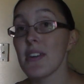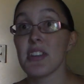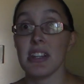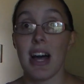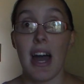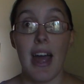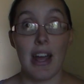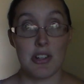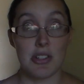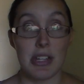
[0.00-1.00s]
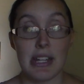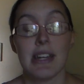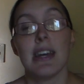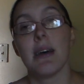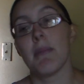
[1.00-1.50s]
found a lot
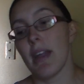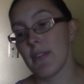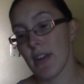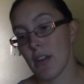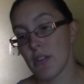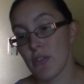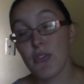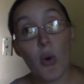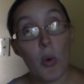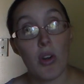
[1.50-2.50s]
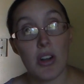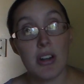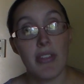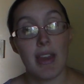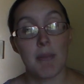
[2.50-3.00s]
actually, but I found
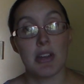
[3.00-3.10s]
4 that